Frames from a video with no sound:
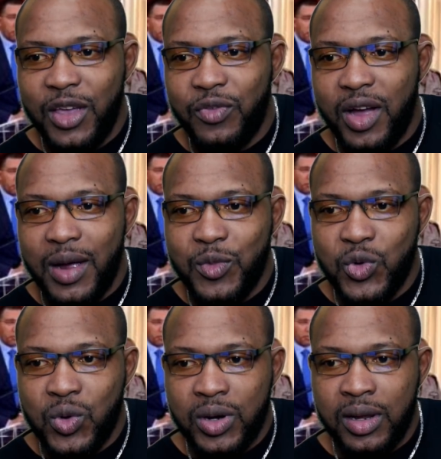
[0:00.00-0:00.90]
Farm
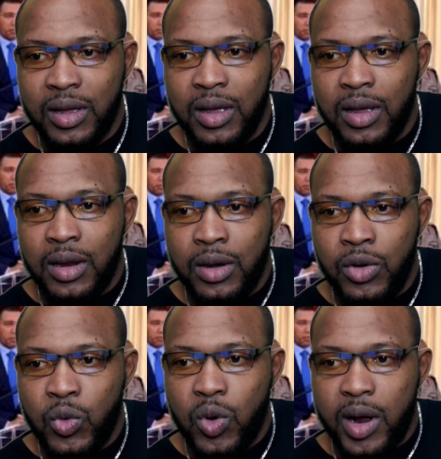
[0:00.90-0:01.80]
Road,
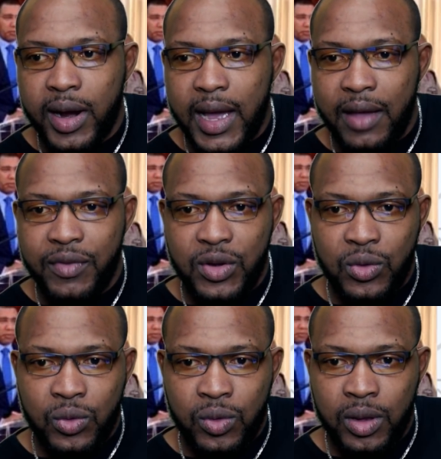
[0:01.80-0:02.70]
Newark
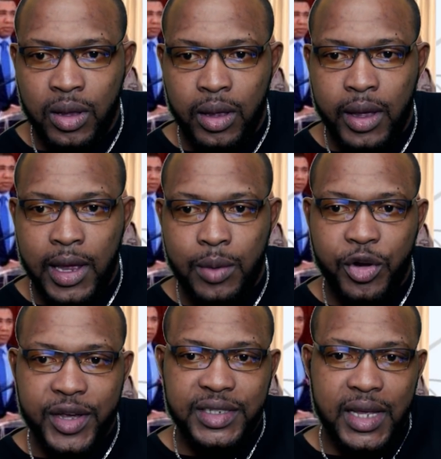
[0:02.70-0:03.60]
Avenue, Elm
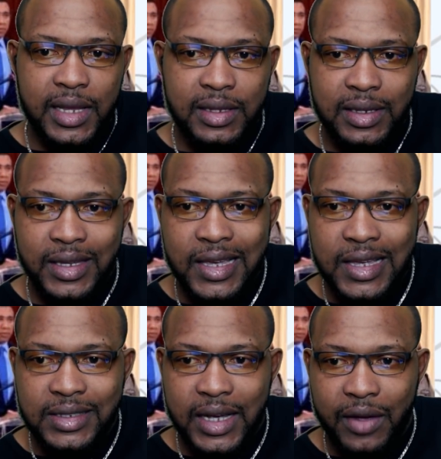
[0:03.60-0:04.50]
Crescent,
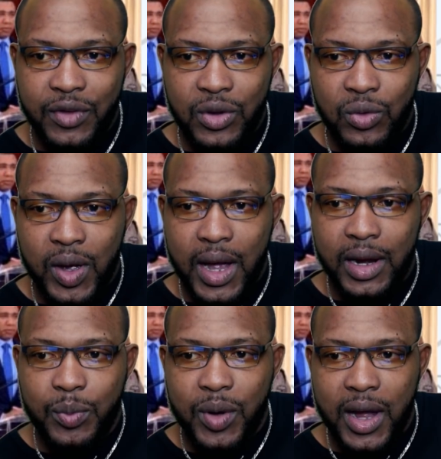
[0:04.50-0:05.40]
Keysing Avenue,
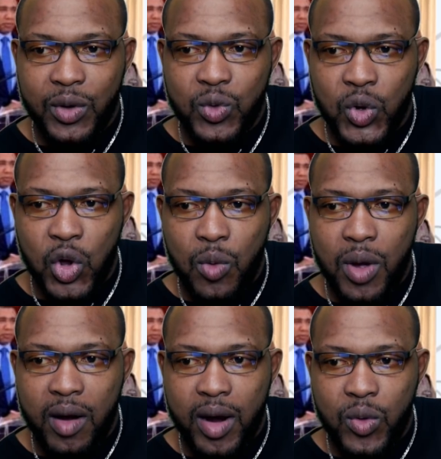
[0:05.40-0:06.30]
Agley Park Road,
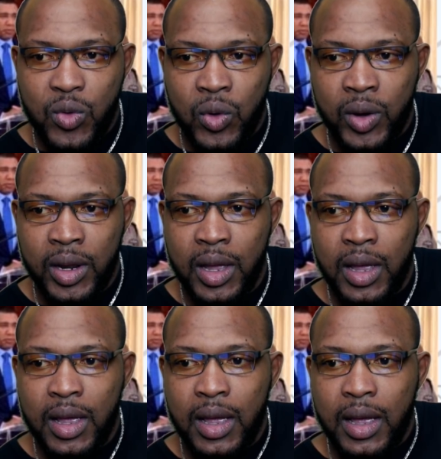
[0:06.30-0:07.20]
O'Mara Road,
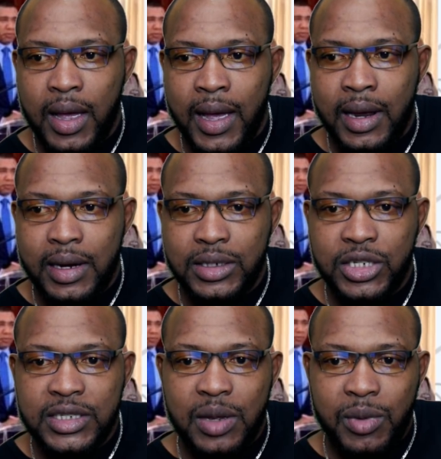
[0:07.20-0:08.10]
and
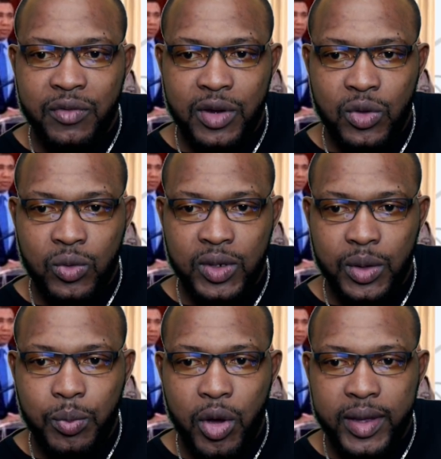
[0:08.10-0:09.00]
Chisholm Avenue to the
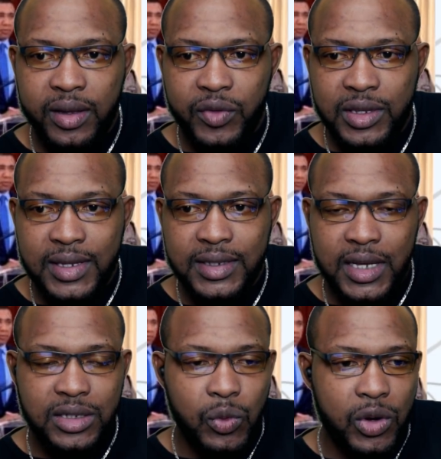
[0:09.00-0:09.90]
point of
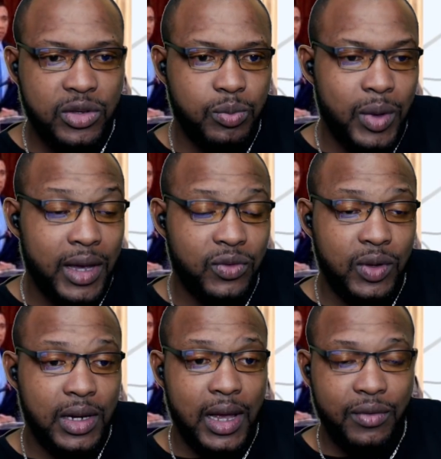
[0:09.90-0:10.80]
intersection with
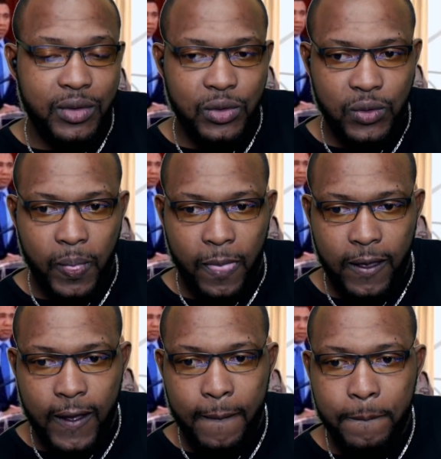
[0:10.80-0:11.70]
Maxfield Avenue.
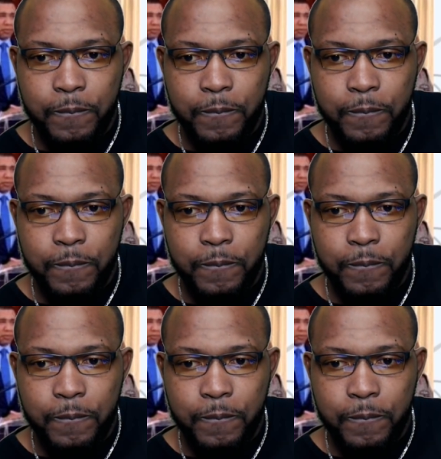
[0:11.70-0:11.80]
Yeah?